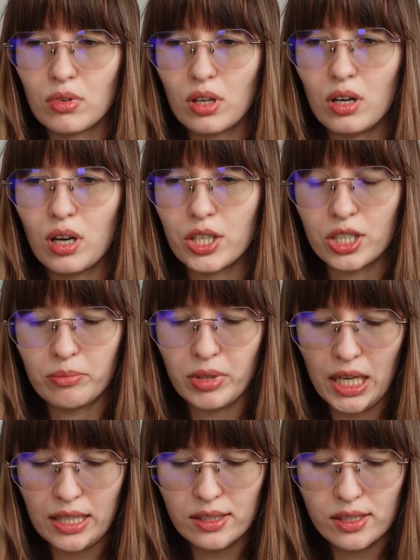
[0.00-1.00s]
cotton
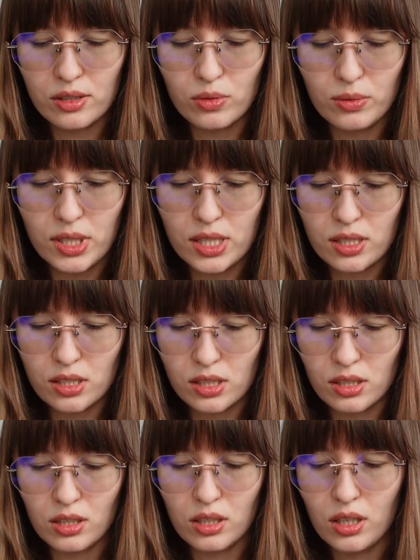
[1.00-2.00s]
blends
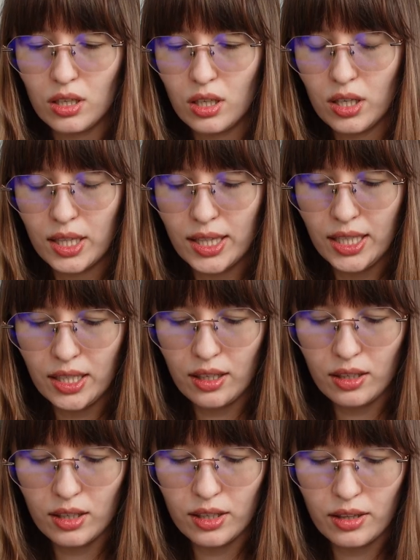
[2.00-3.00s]
with
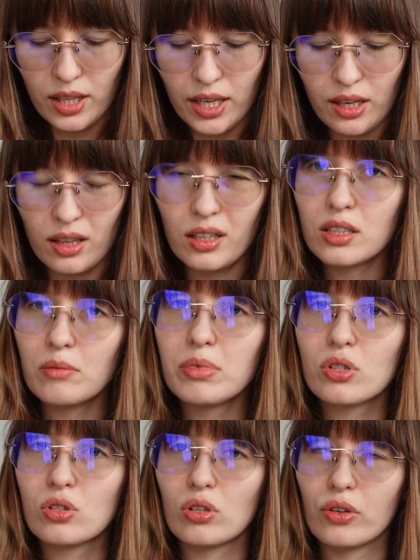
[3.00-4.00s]
linen. They are a little
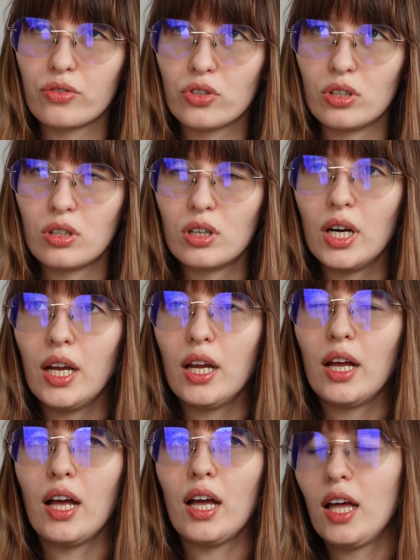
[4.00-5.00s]
bit softer,
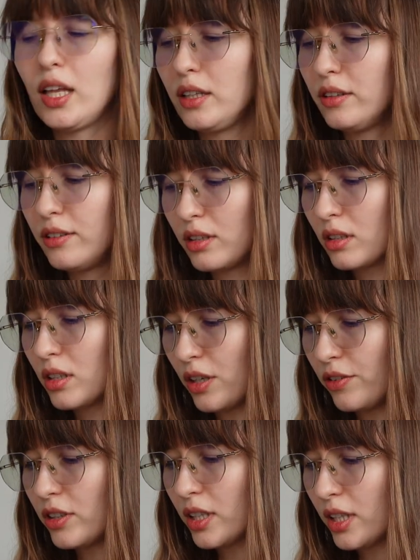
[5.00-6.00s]
and
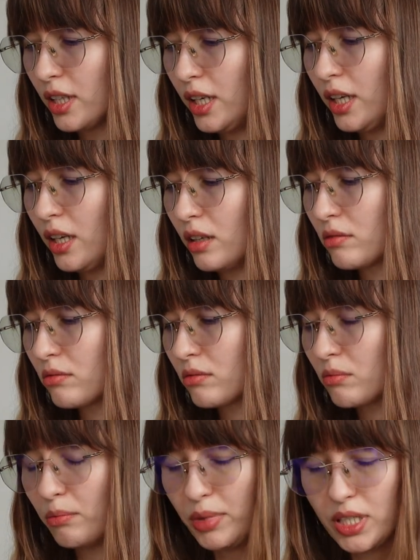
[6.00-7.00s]
definitely
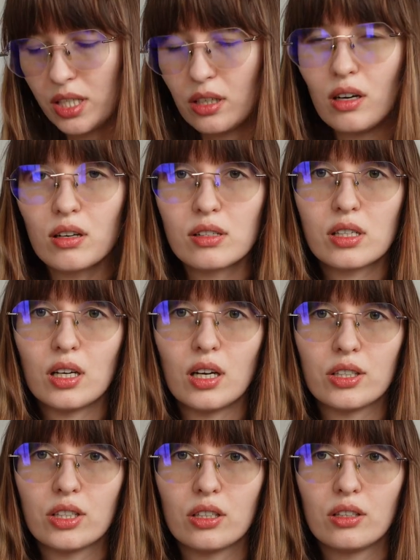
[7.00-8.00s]
BC Garn's
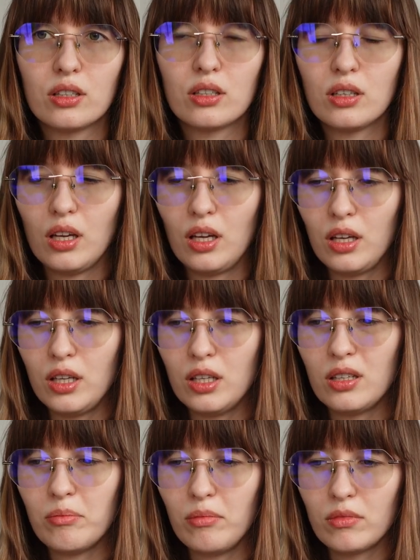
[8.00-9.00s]
cotton
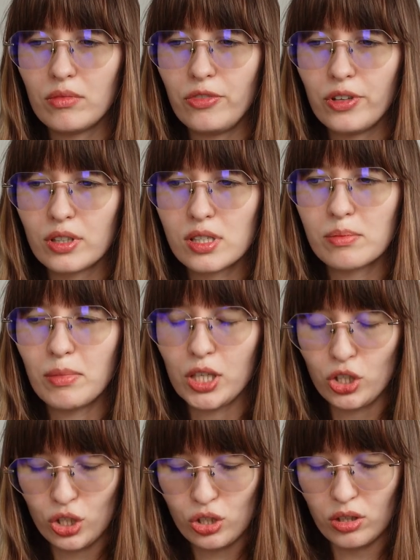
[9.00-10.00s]
feels
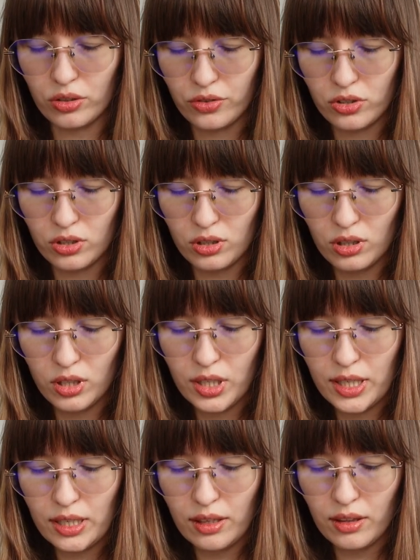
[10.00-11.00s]
much softer
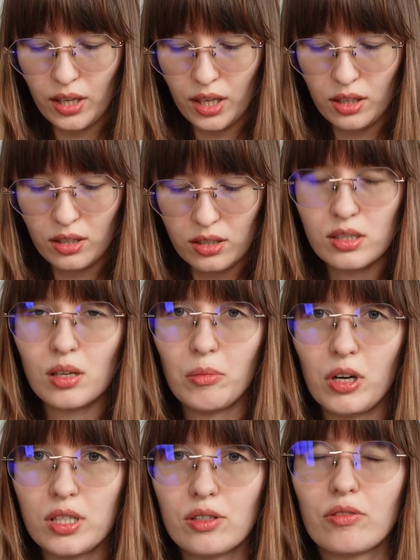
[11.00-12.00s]
than some
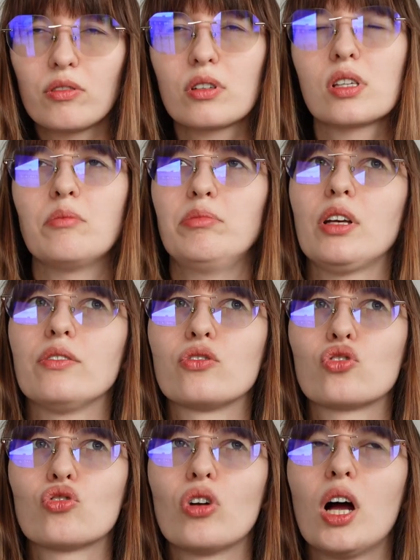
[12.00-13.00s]
other. For example, I've
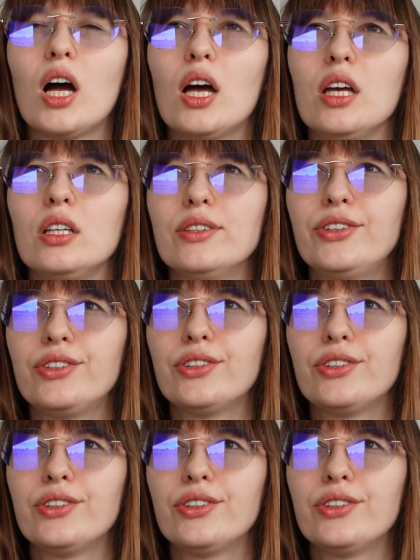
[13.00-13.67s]
tried